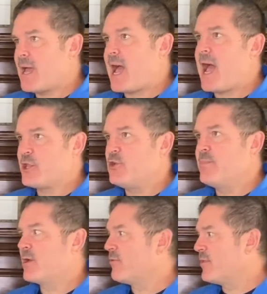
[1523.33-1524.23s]
I knew
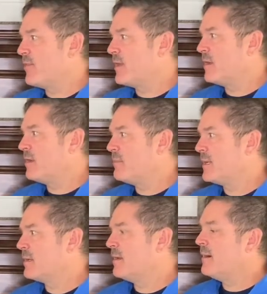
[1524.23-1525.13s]
better than them, and
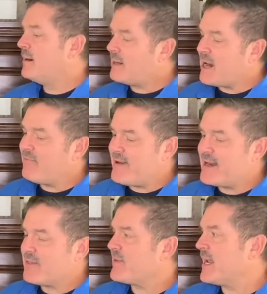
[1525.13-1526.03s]
I found
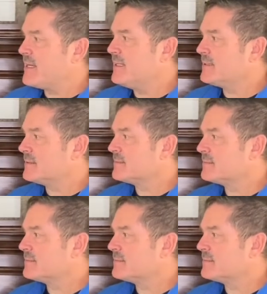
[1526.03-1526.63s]
out that I didn't.